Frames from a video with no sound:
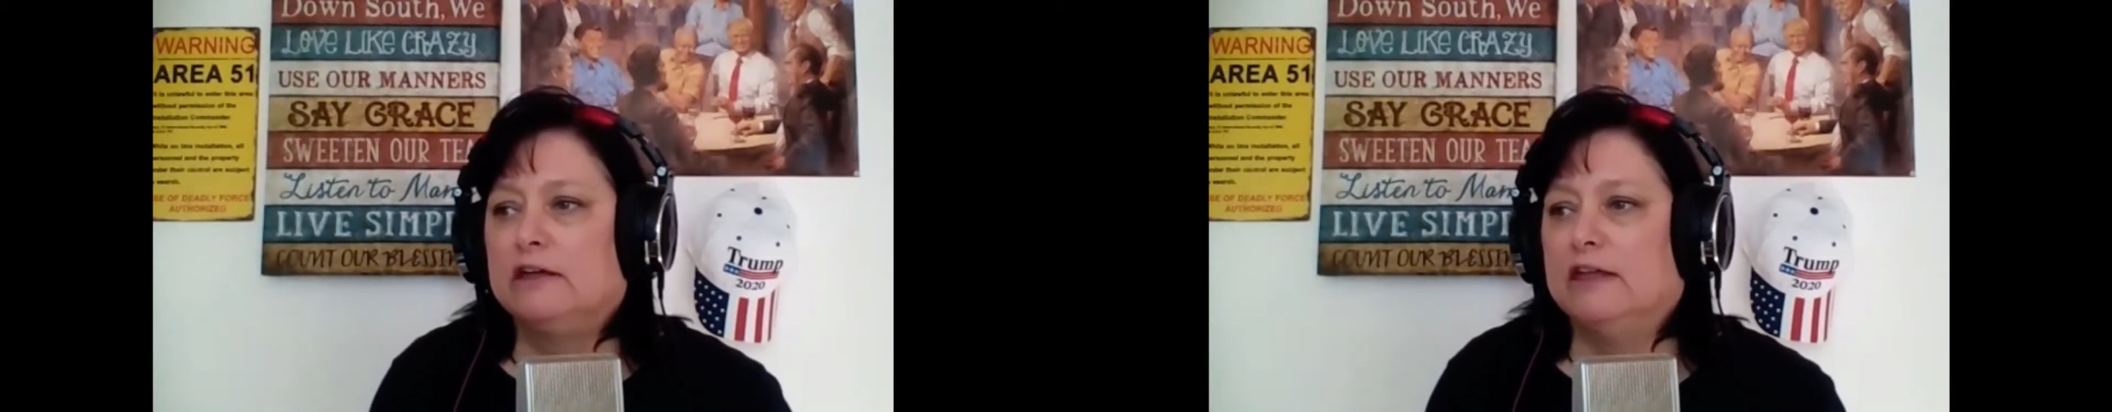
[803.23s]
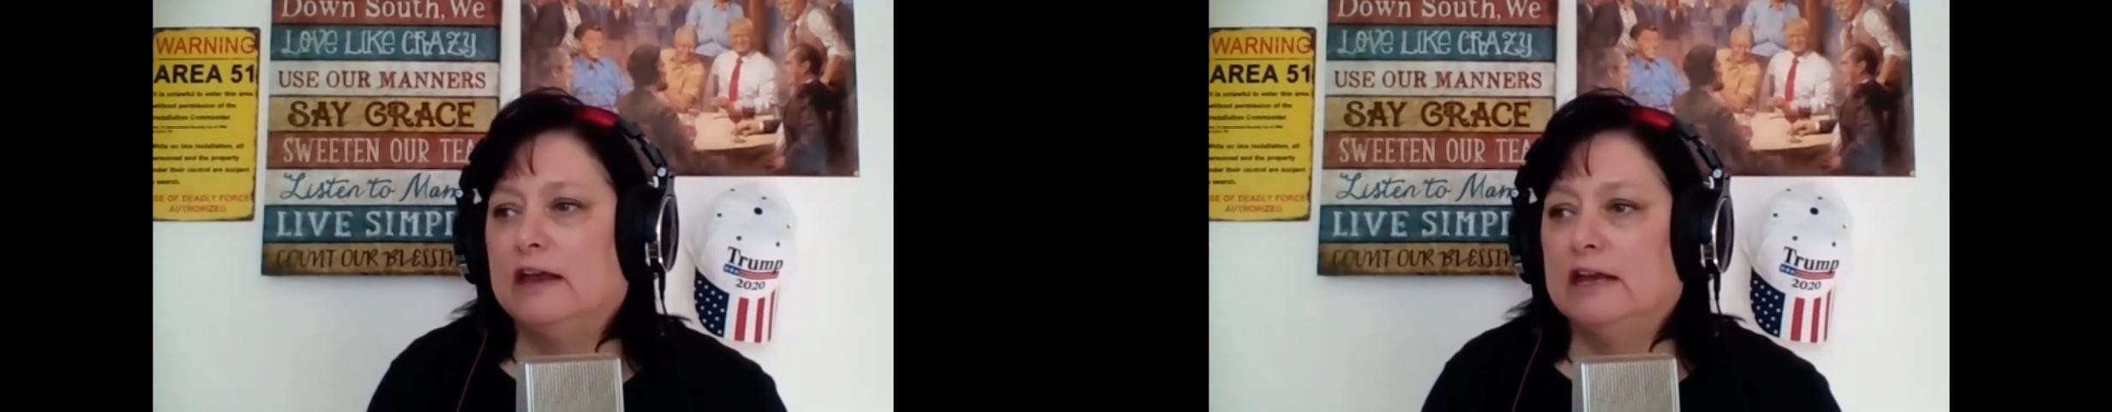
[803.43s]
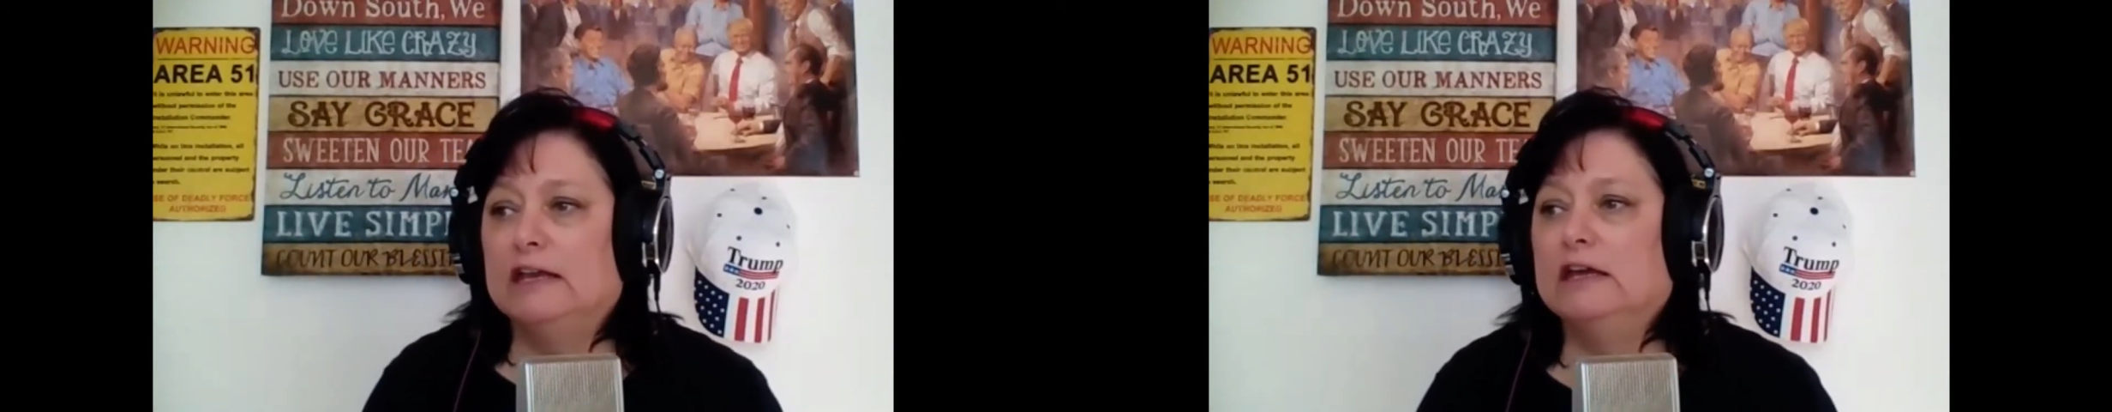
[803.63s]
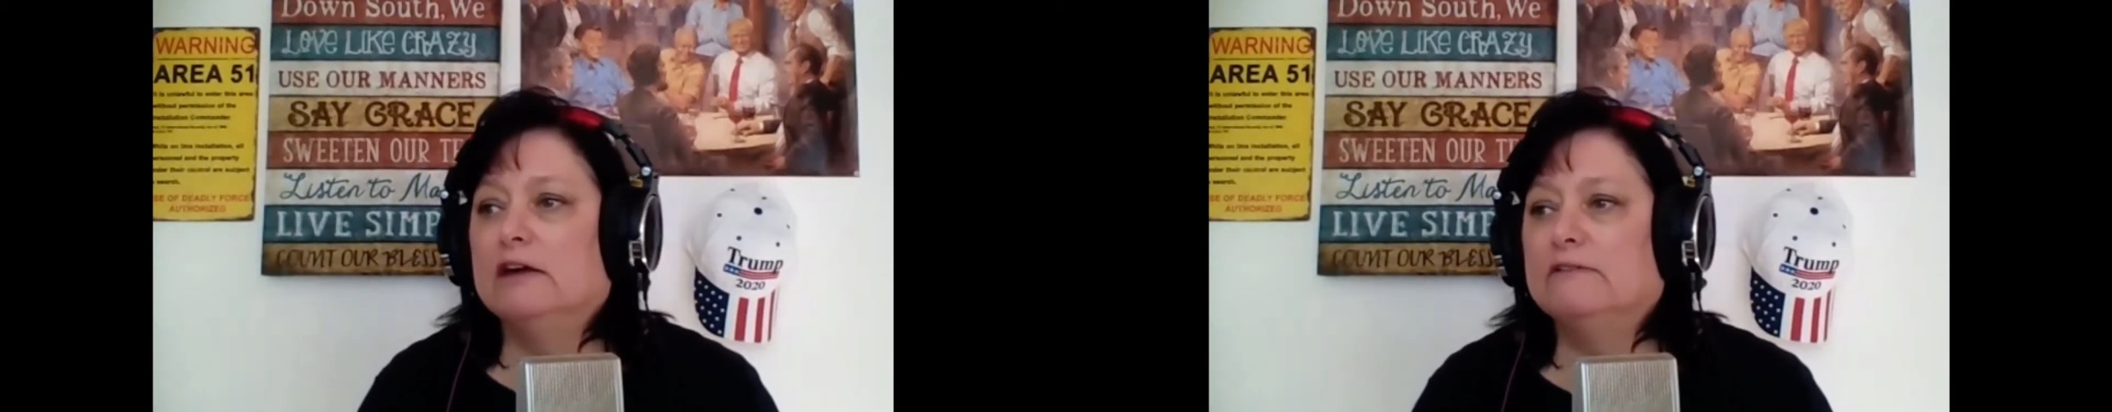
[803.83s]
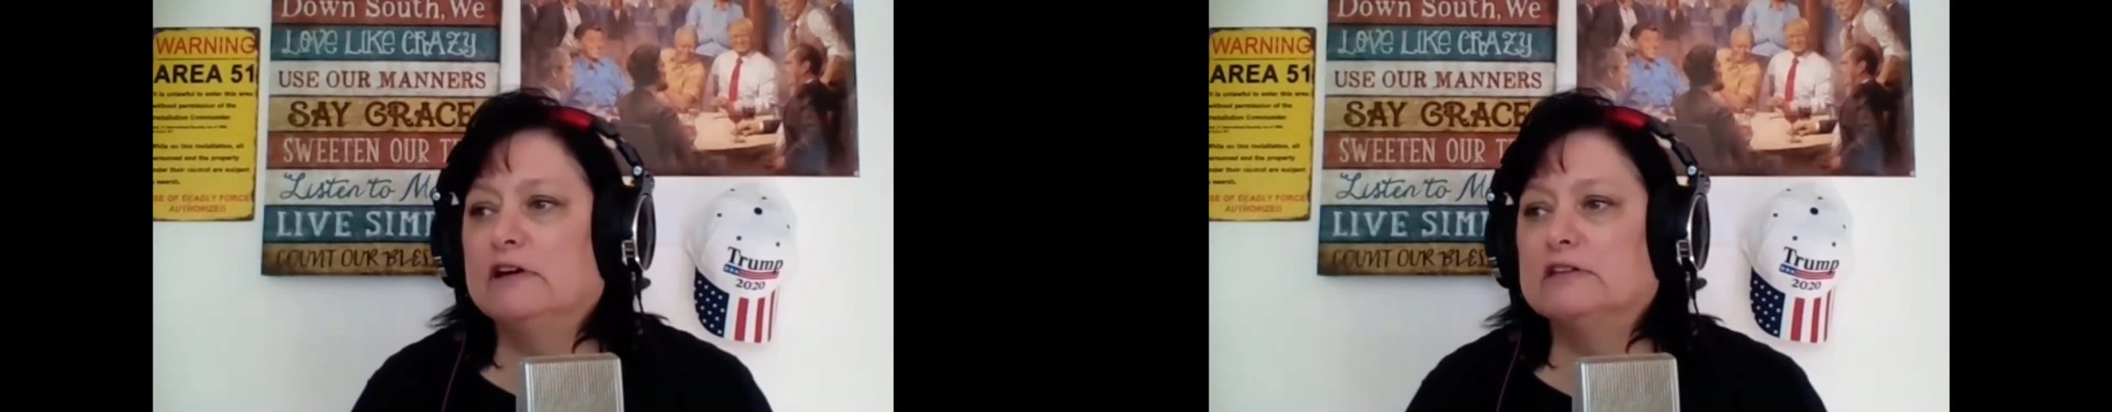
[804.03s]
that any
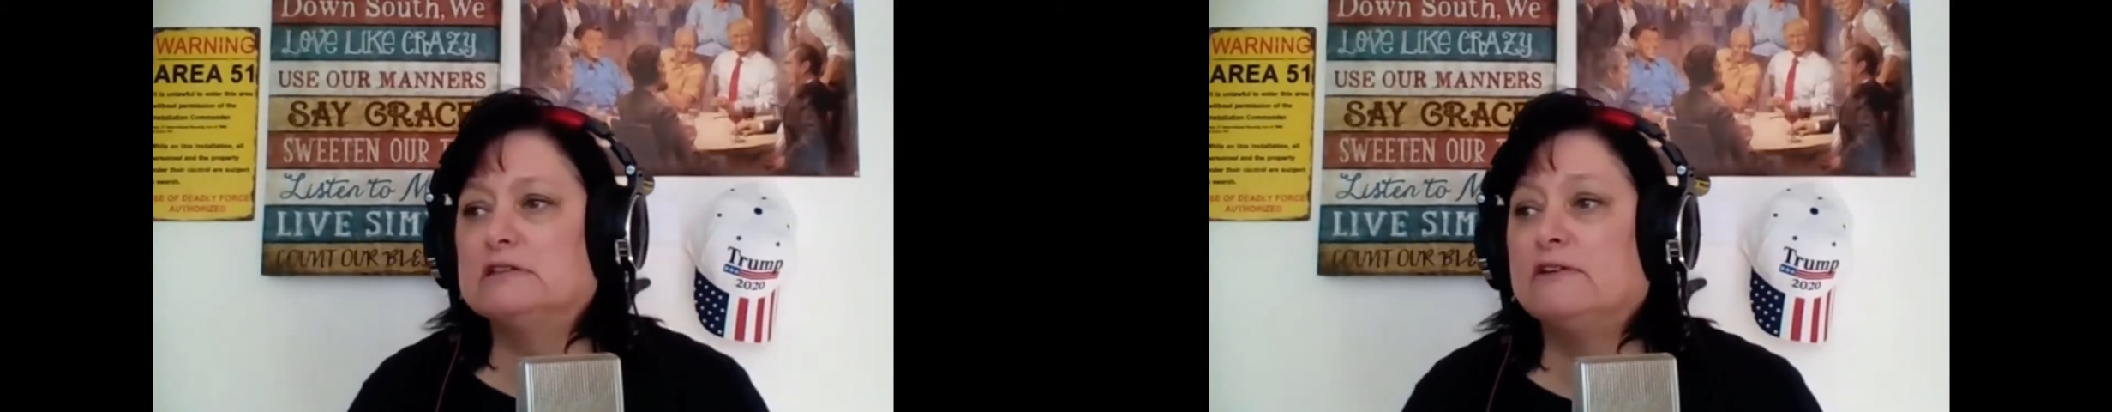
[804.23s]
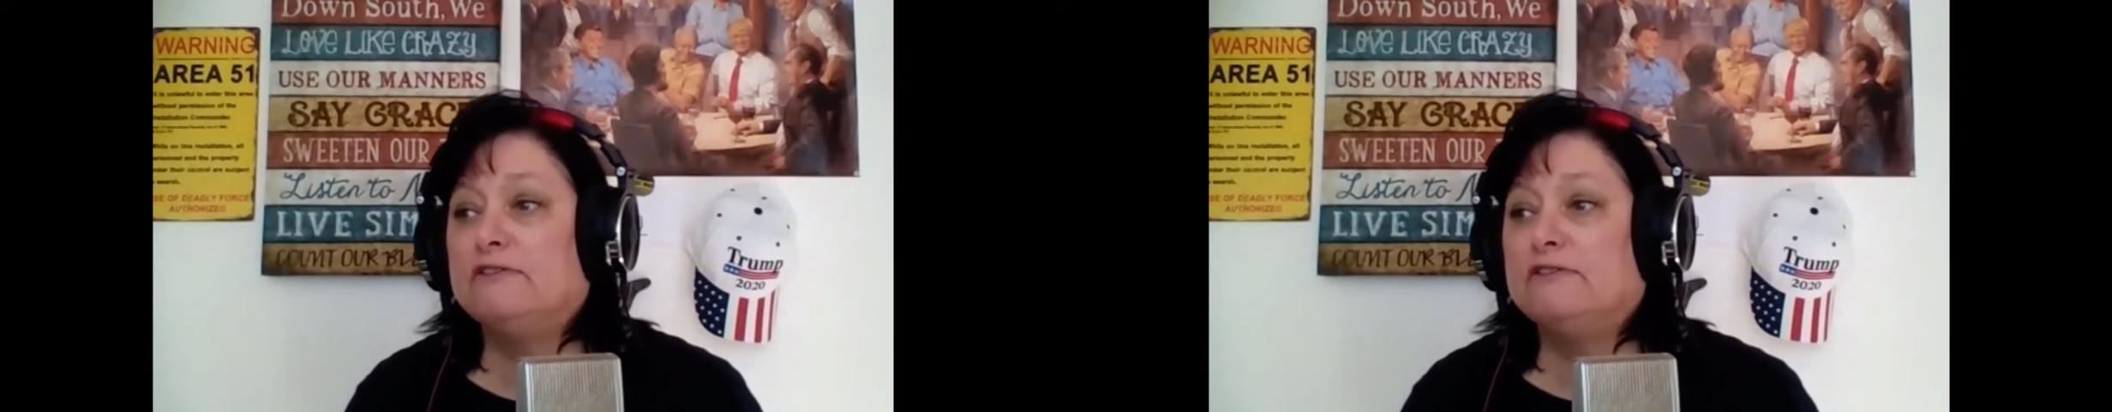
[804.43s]
of us